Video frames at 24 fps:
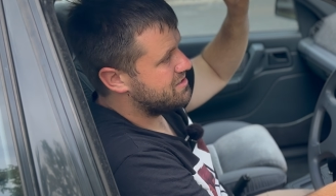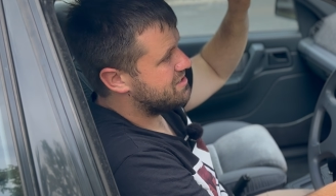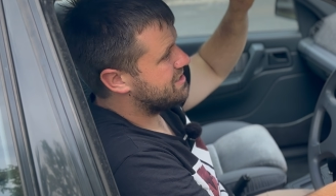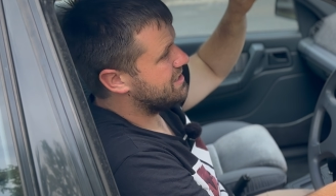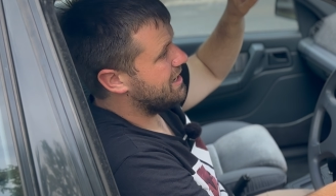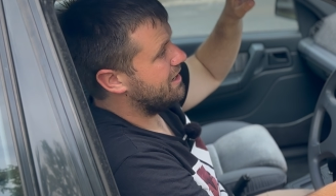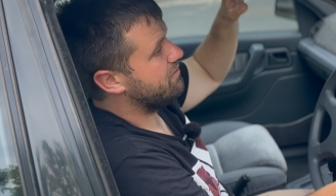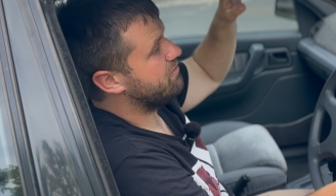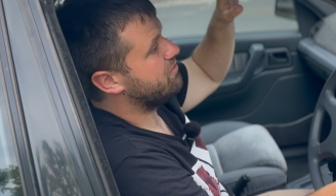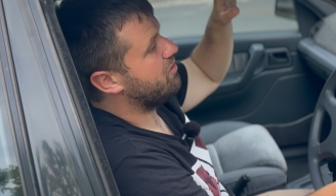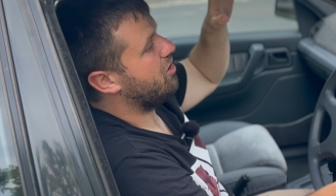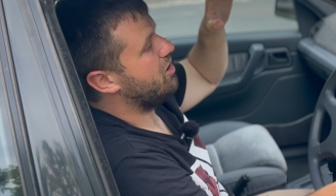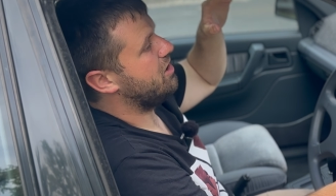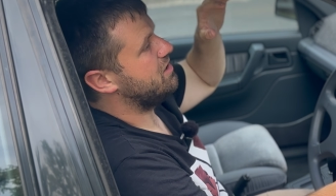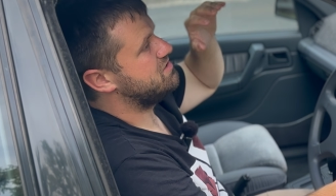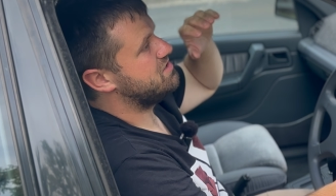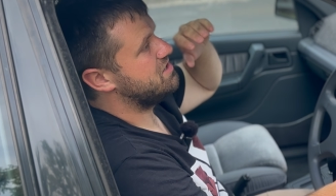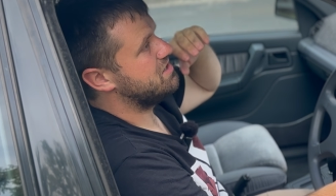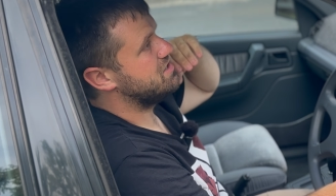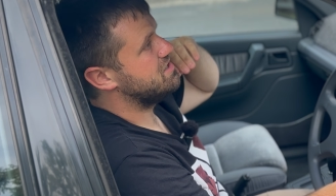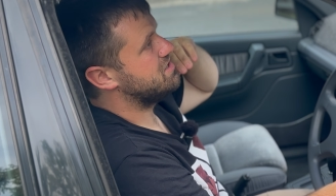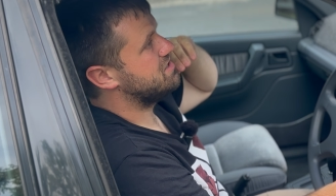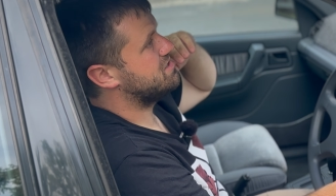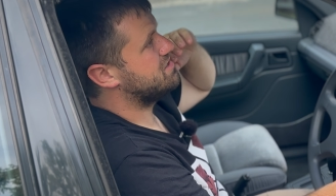sun
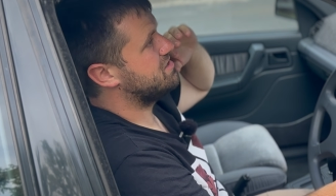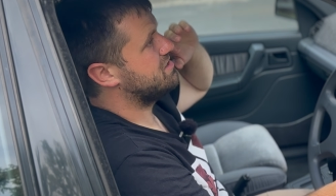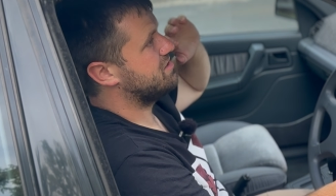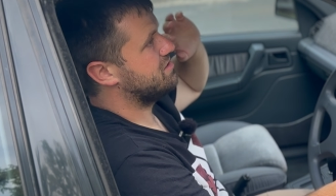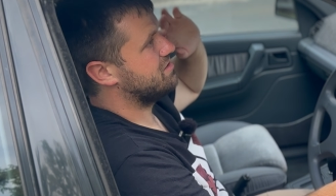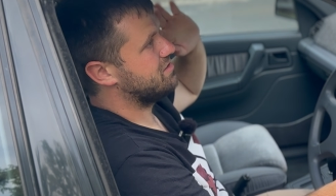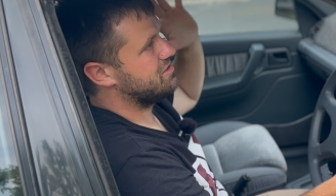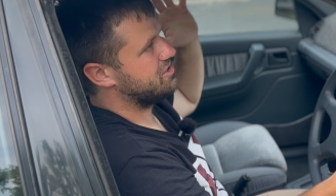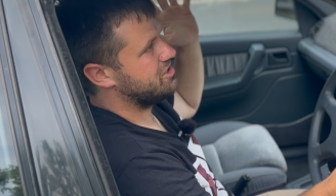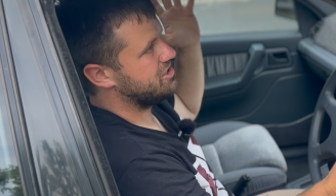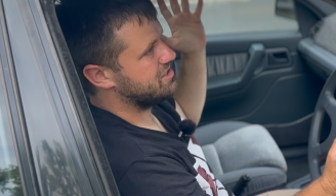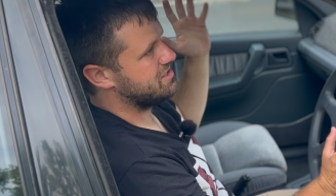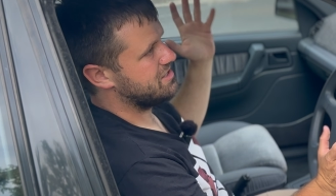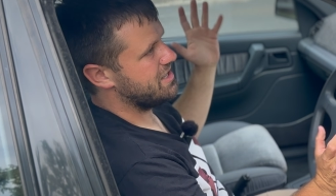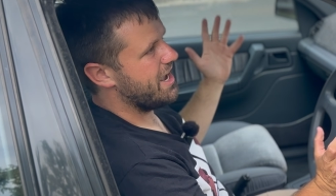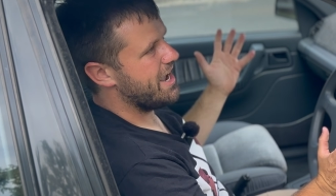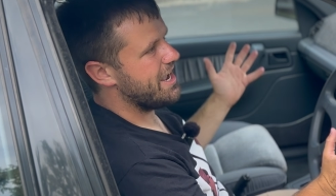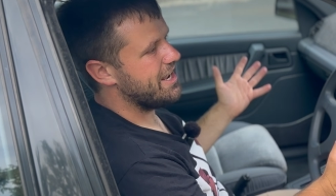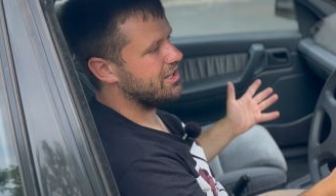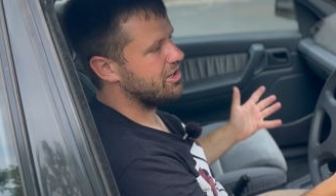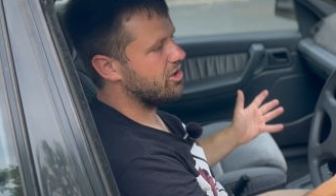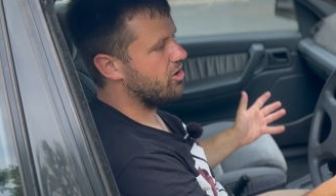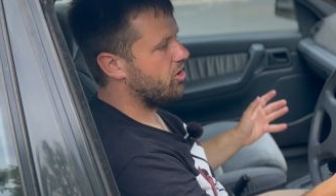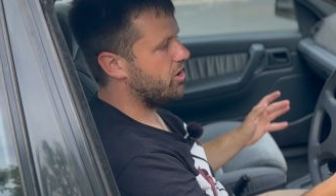visors, just the
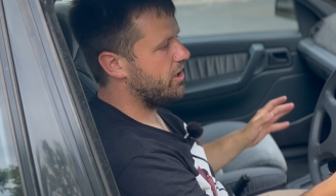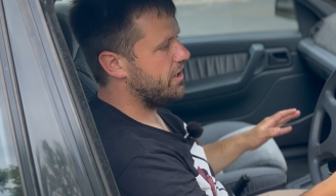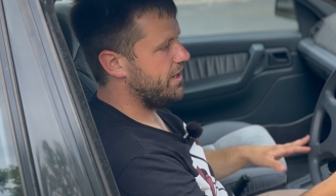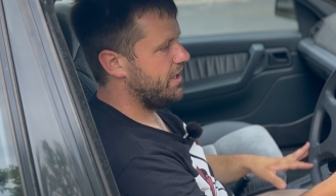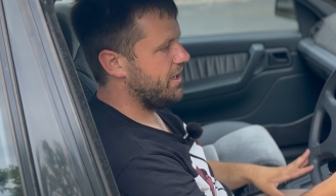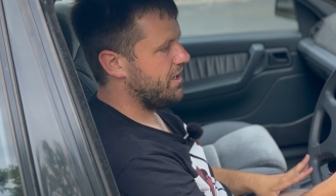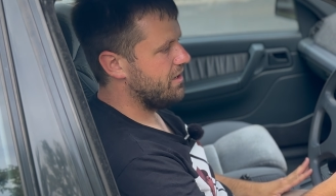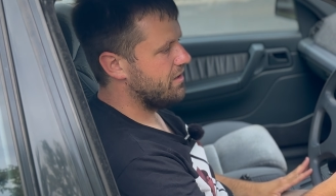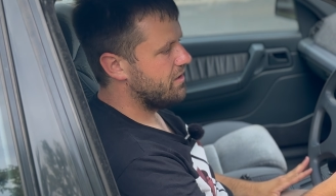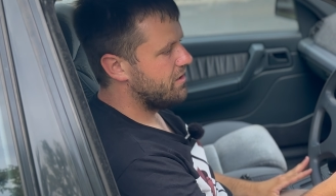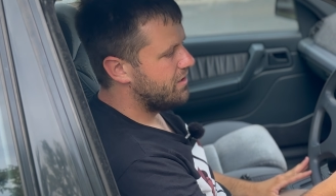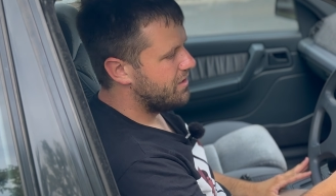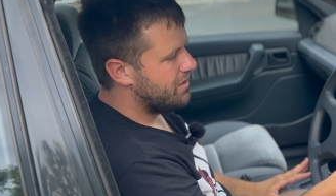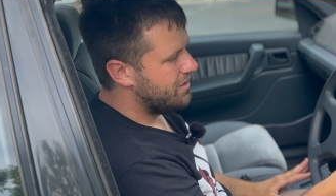headlining.